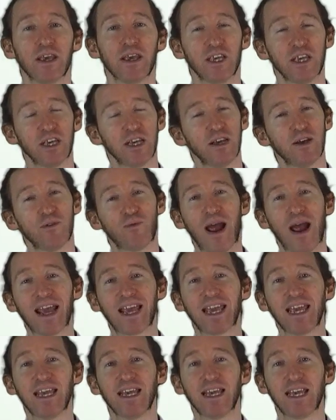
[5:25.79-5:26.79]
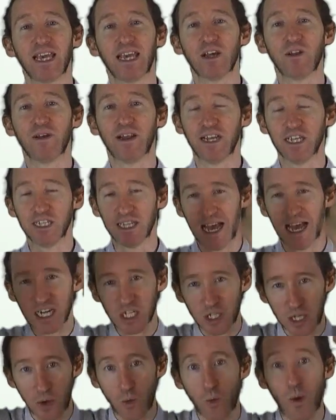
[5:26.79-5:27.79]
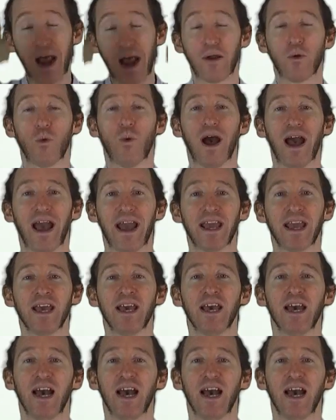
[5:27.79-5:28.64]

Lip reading: Reiki healing is actually one way.